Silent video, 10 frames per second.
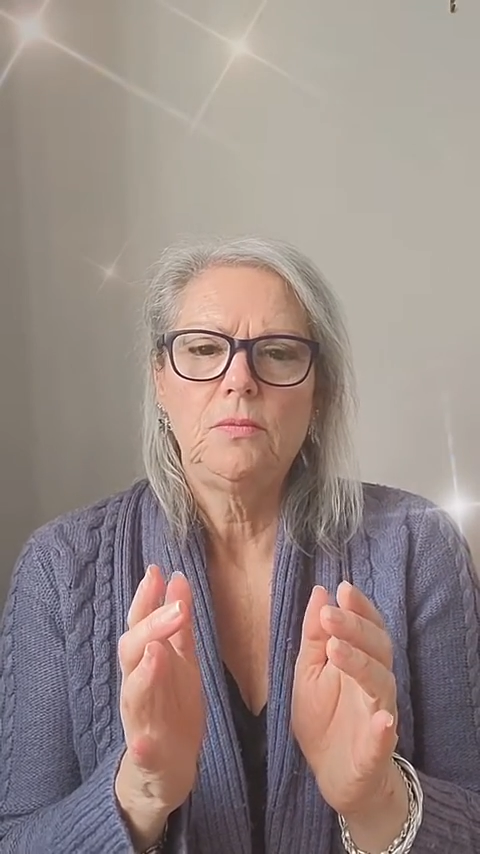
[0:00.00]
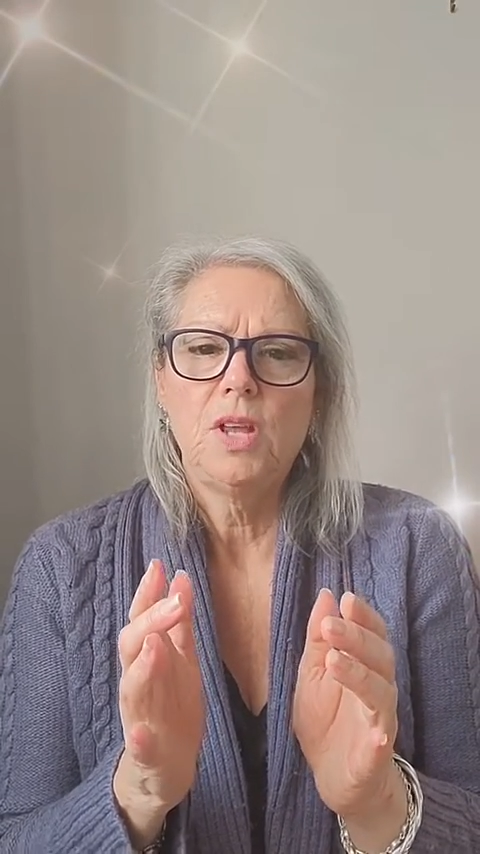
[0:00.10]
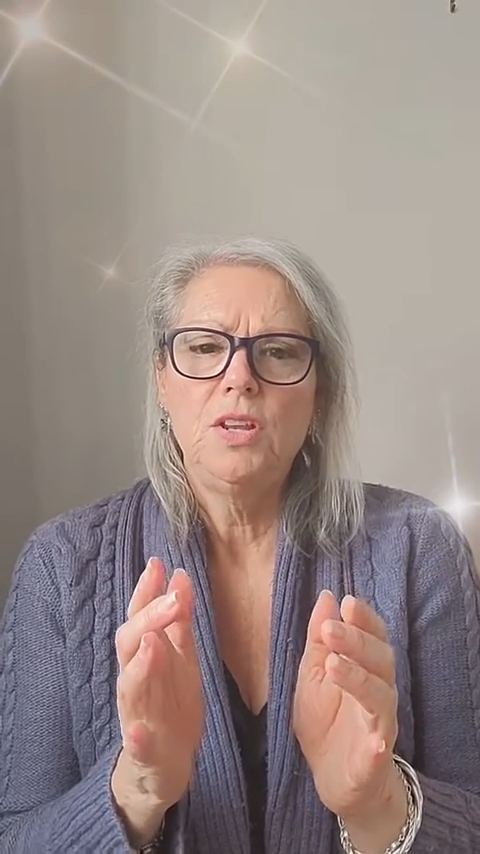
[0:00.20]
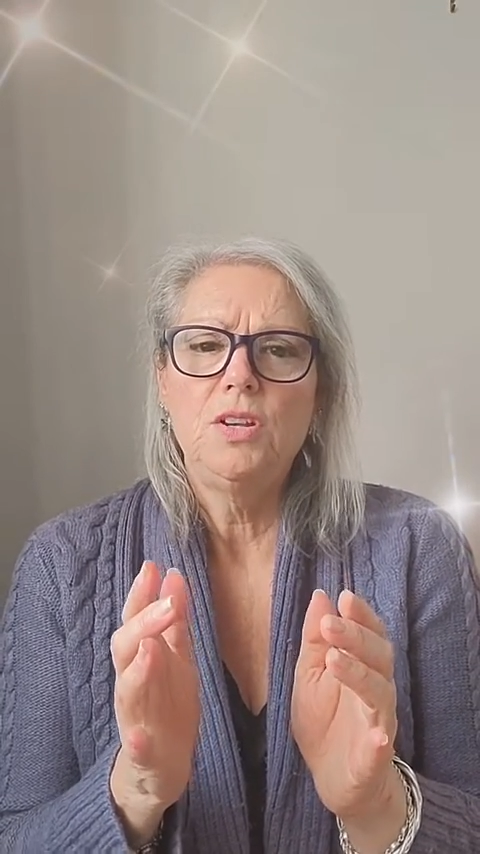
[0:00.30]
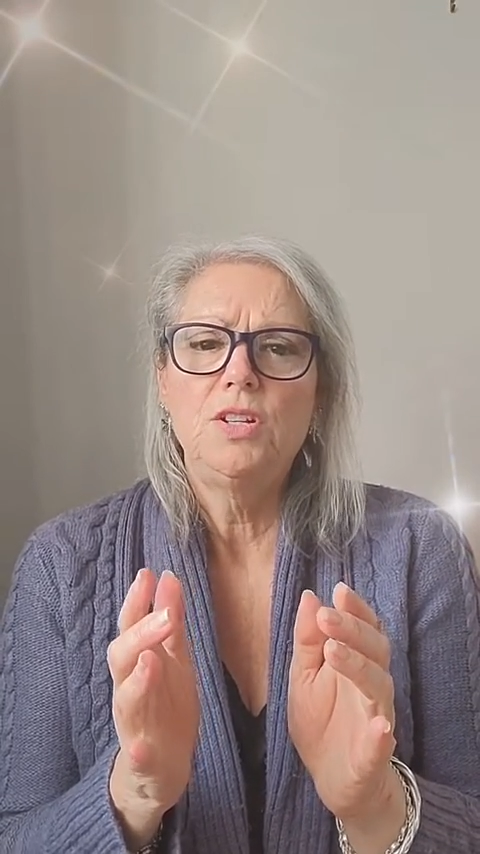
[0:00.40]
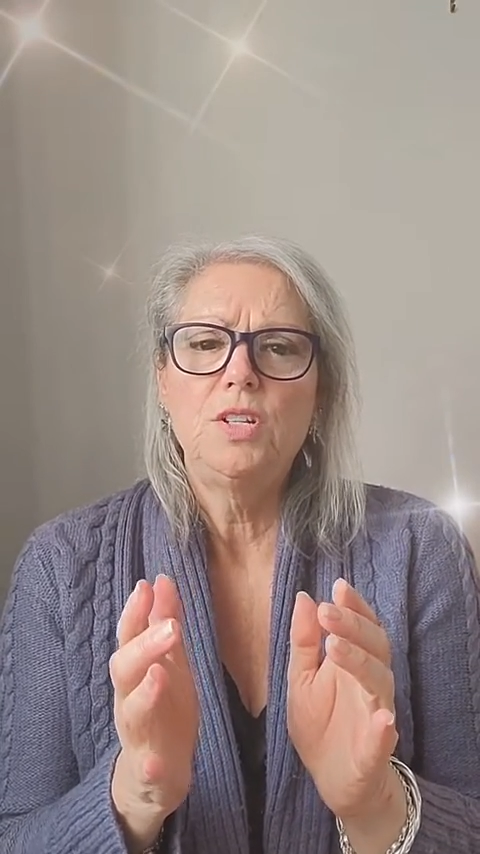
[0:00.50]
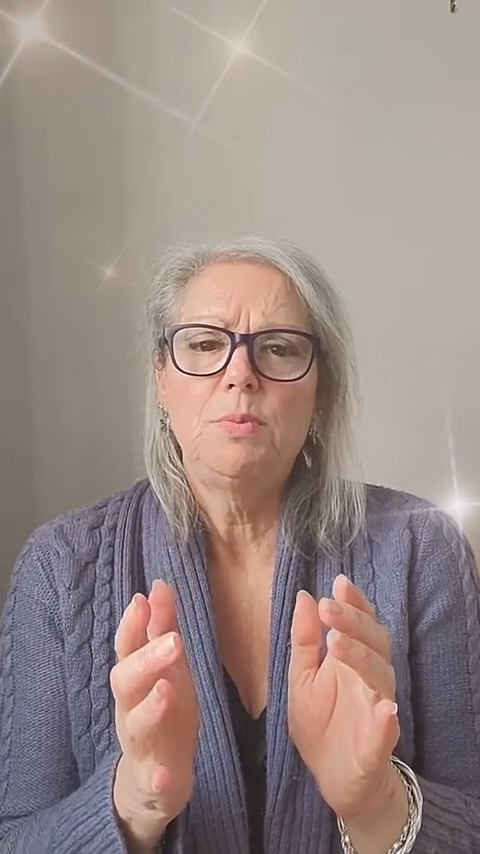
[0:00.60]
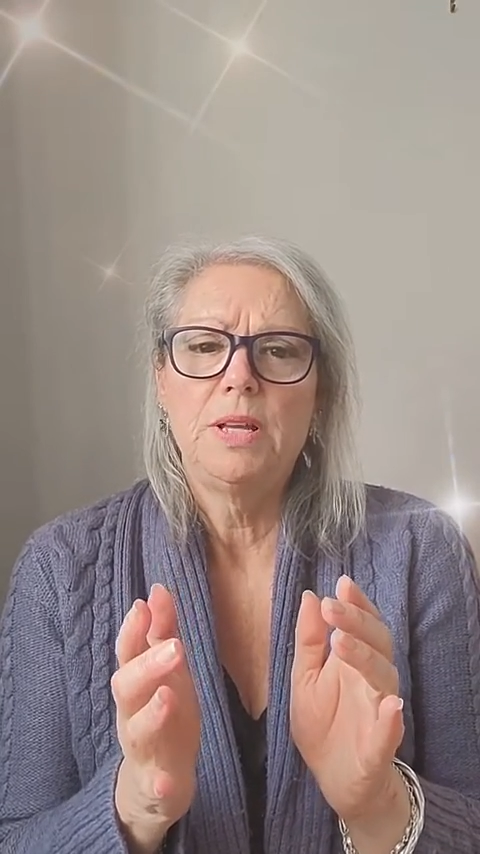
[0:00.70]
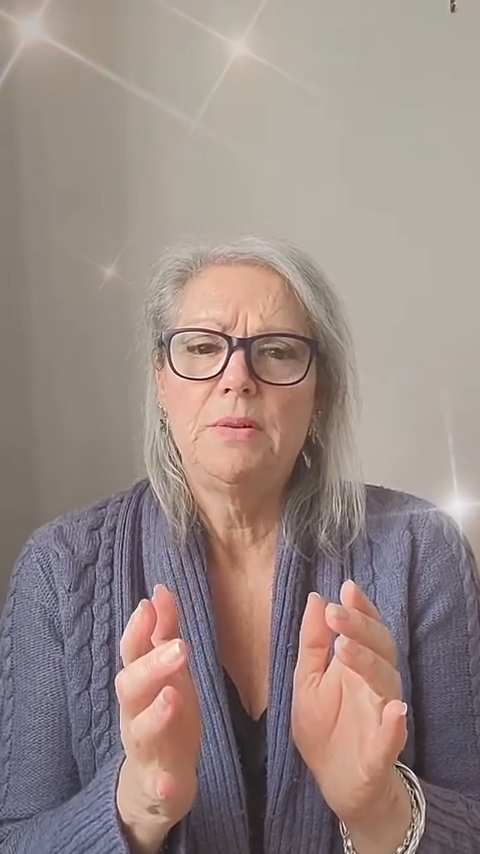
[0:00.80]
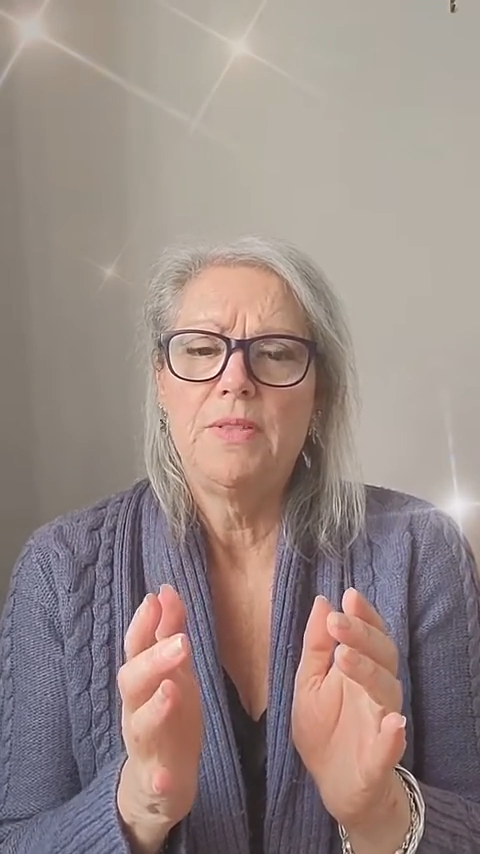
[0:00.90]
And you can just
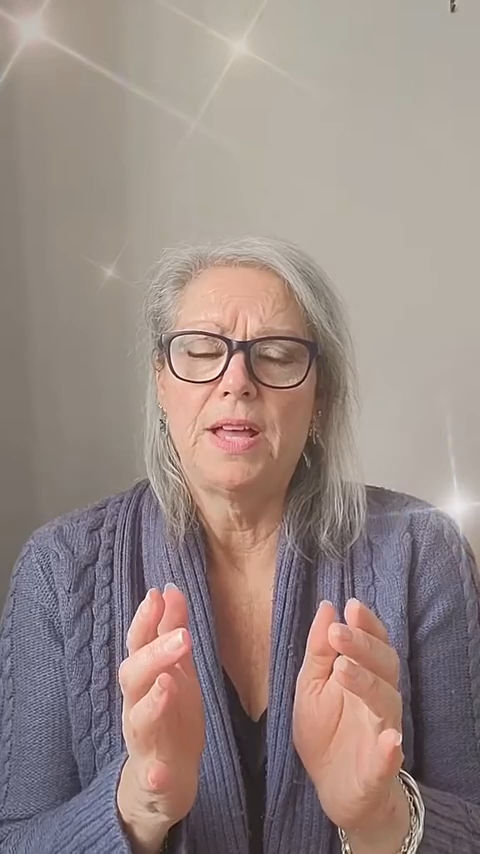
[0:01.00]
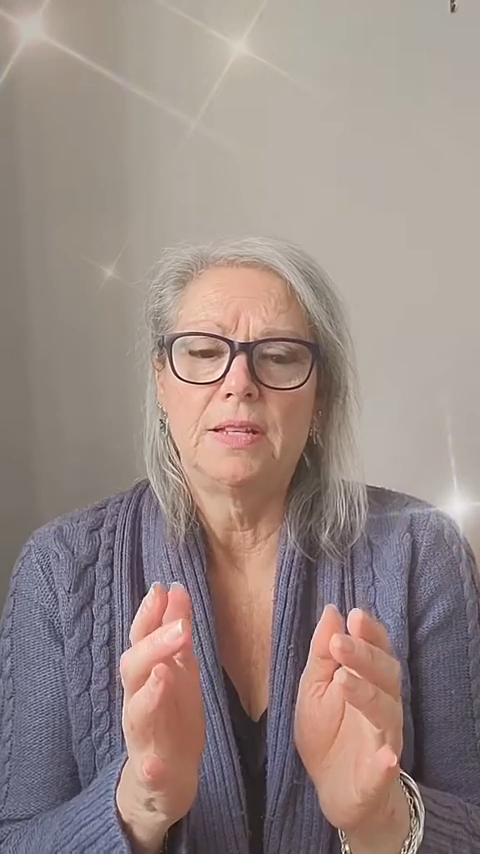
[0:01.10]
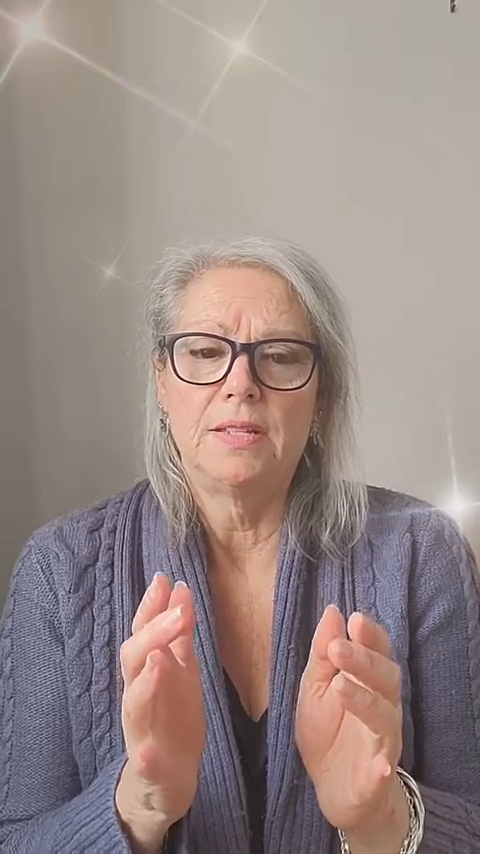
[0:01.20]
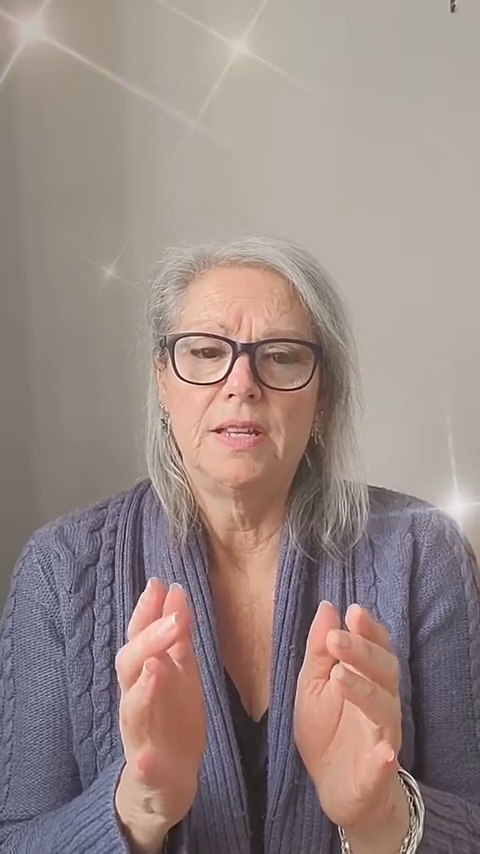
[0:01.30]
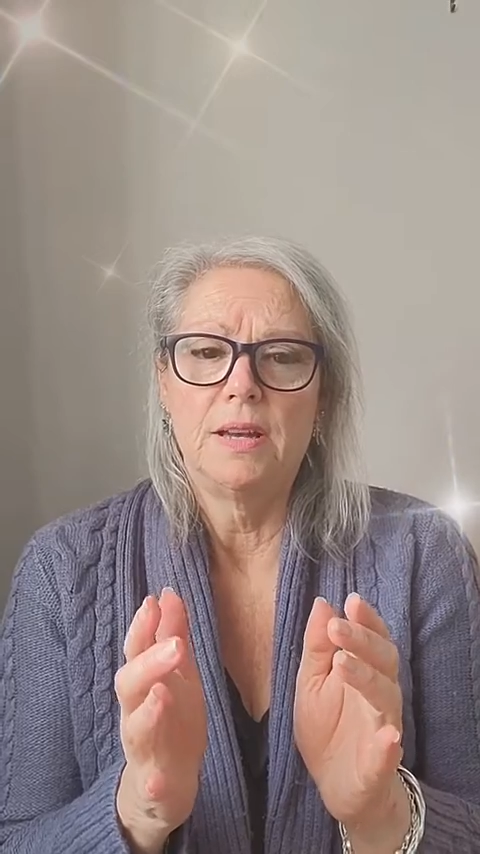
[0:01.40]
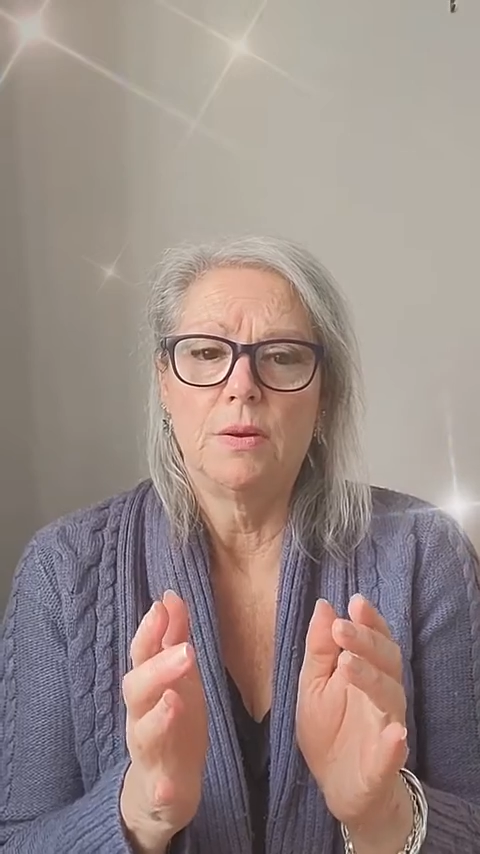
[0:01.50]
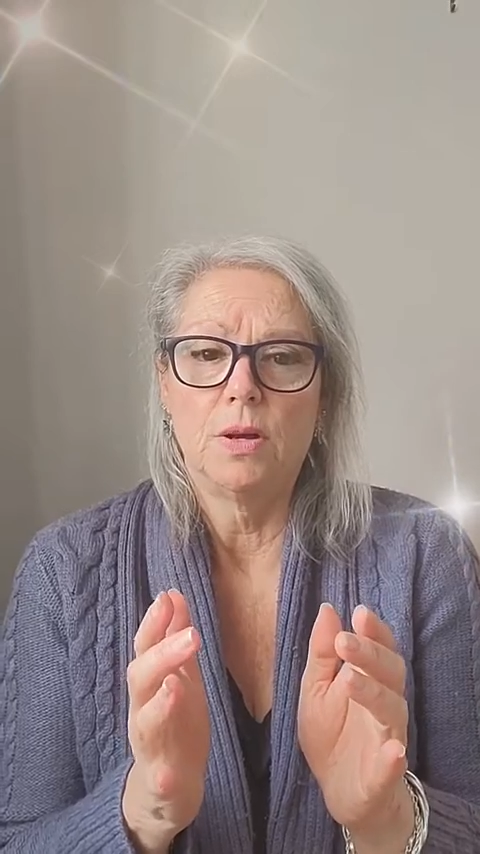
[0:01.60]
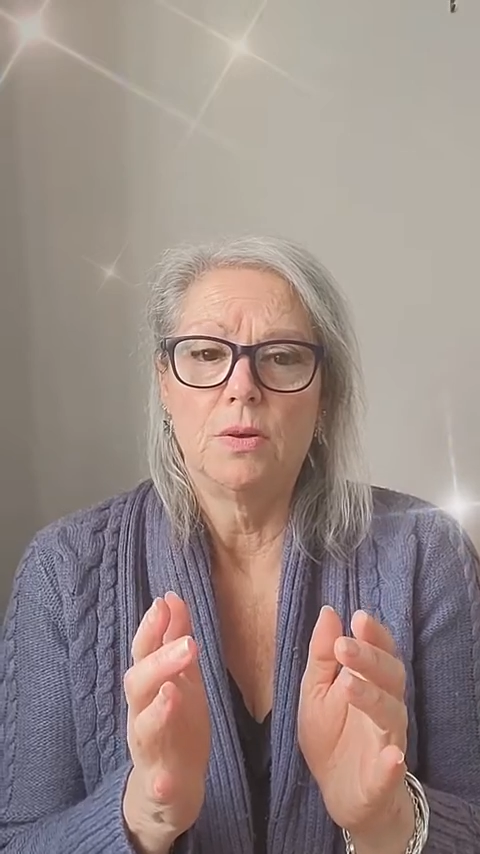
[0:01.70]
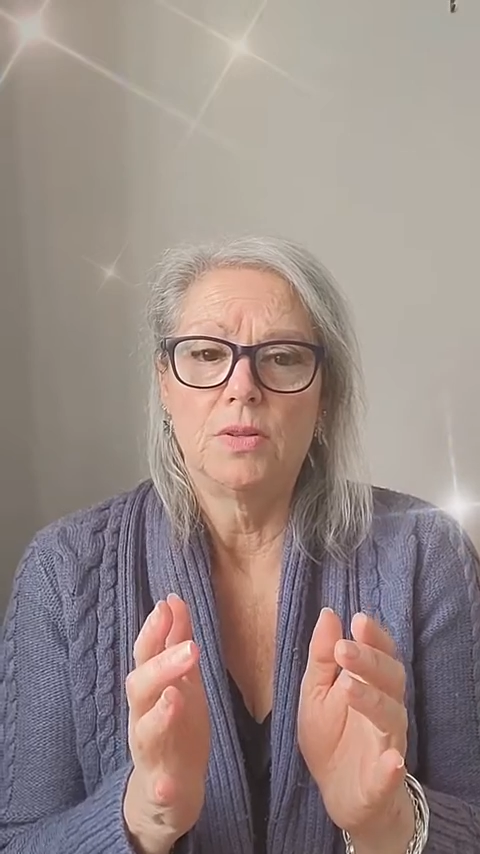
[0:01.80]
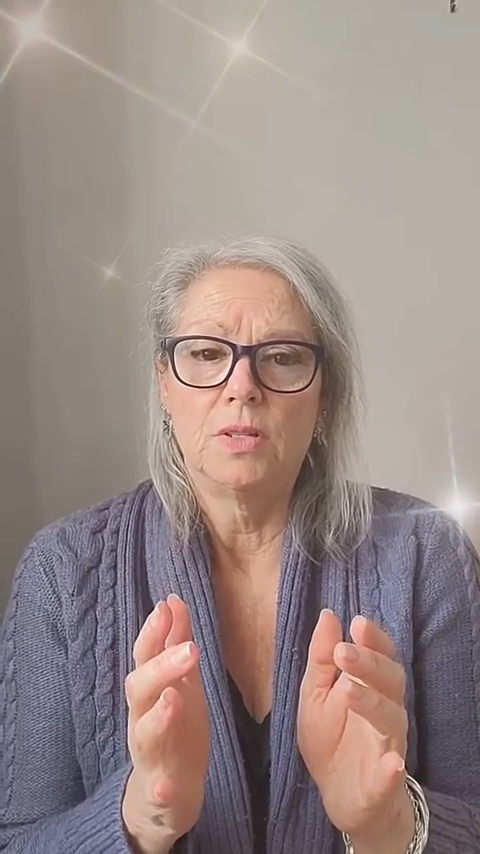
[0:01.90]
play with that and see how it
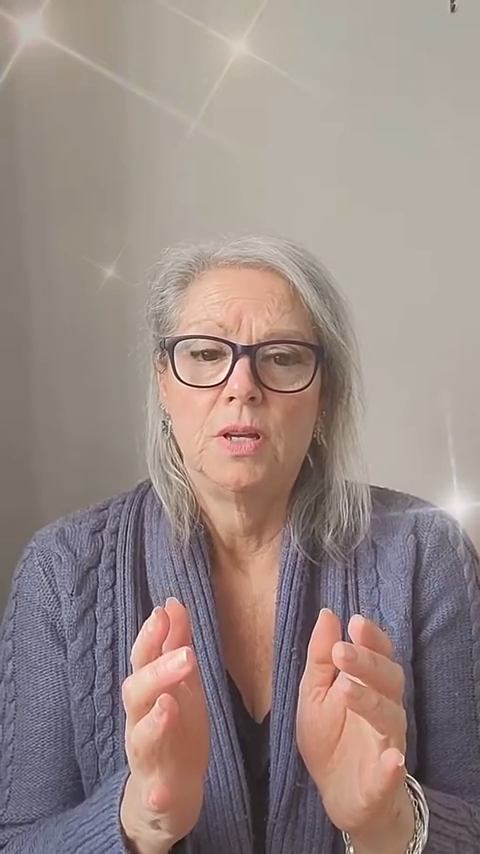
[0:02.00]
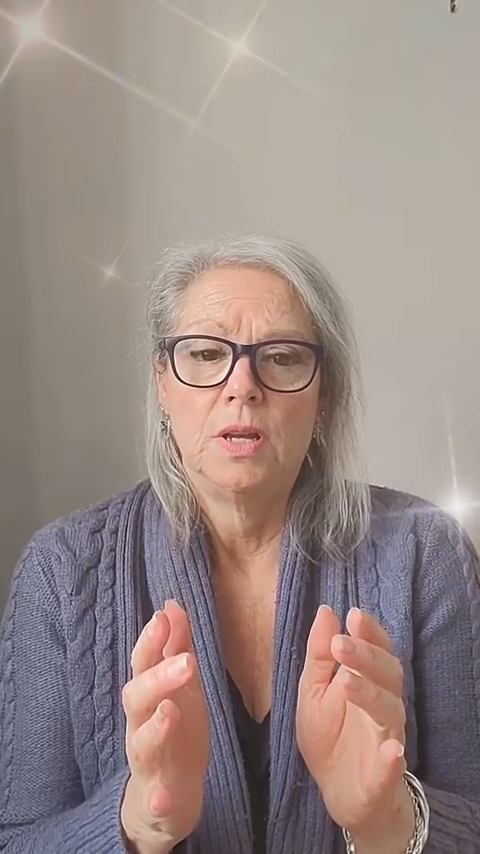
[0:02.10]
goes.